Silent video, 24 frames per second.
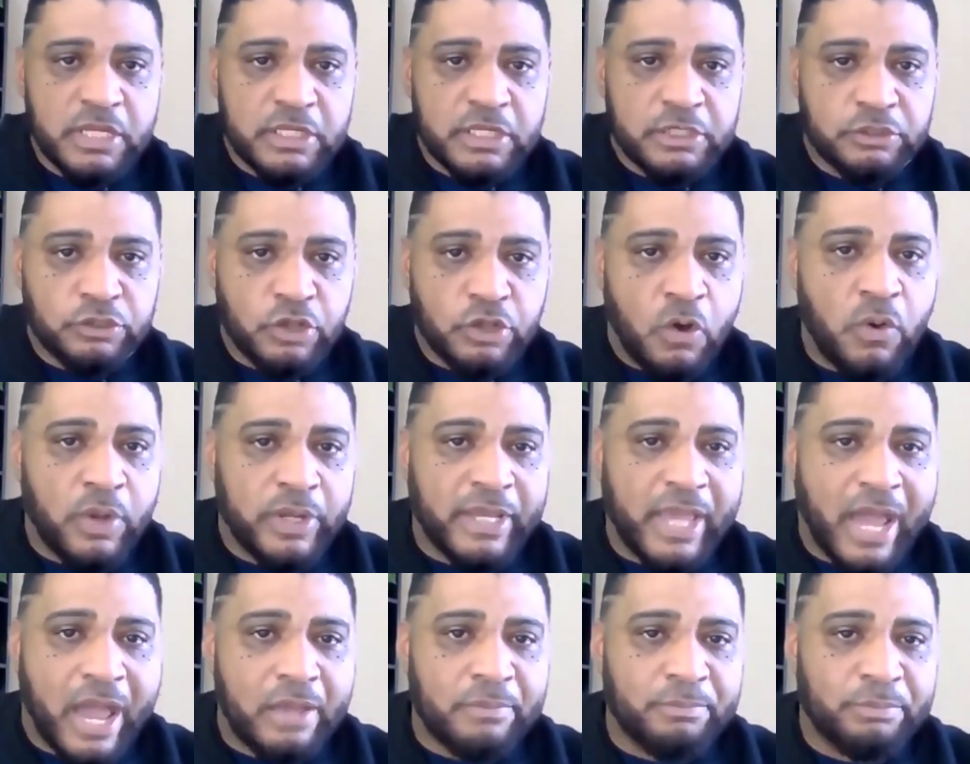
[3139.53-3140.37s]
knowing
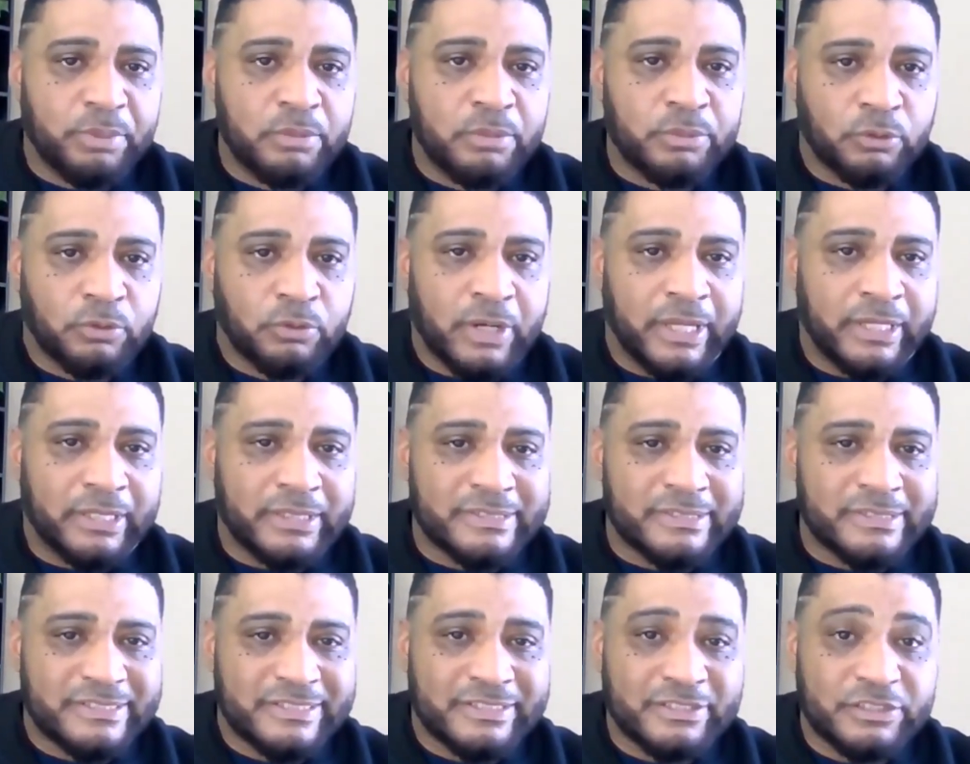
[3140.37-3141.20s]
iBoomerang
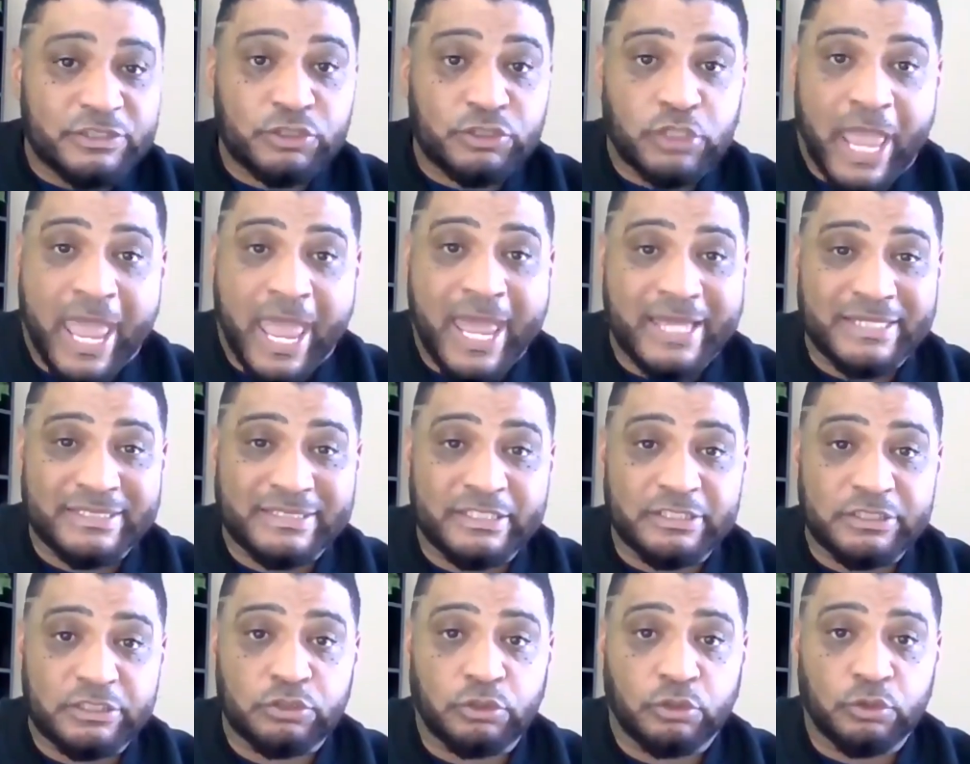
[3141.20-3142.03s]
has the
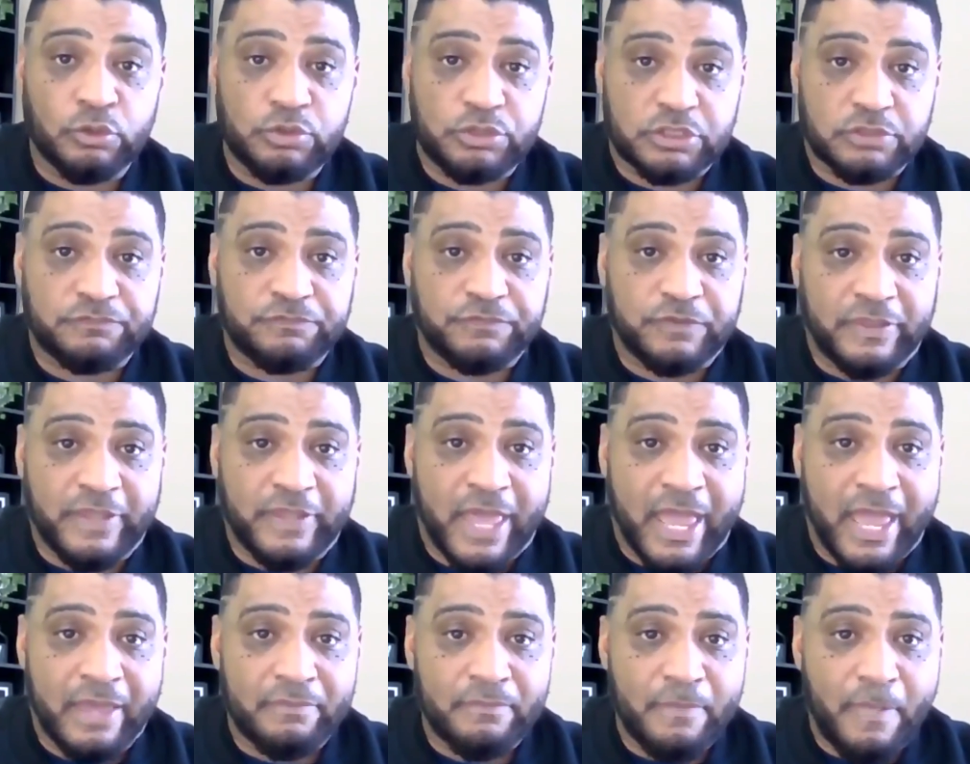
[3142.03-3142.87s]
solution for
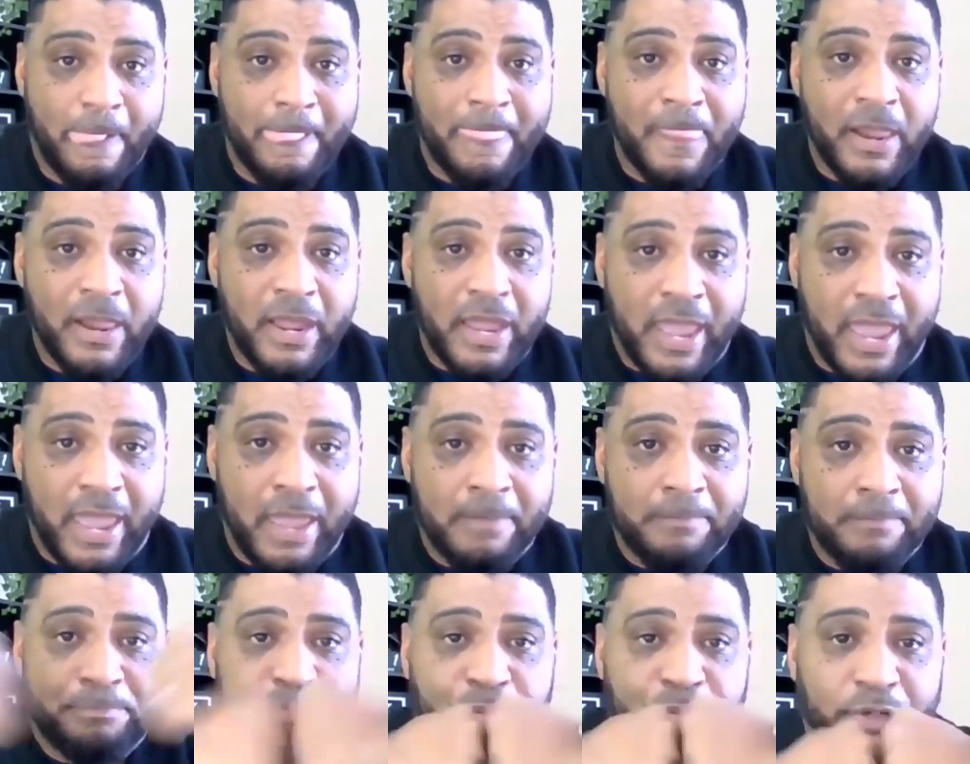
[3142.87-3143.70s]
that,
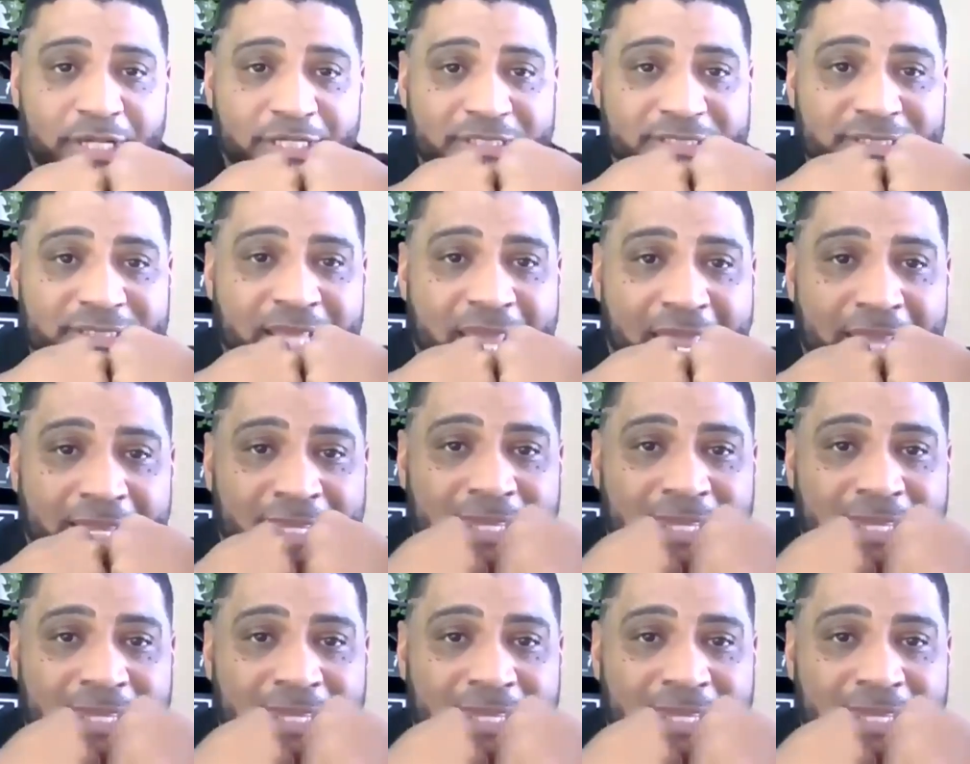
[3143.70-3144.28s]
and bridge that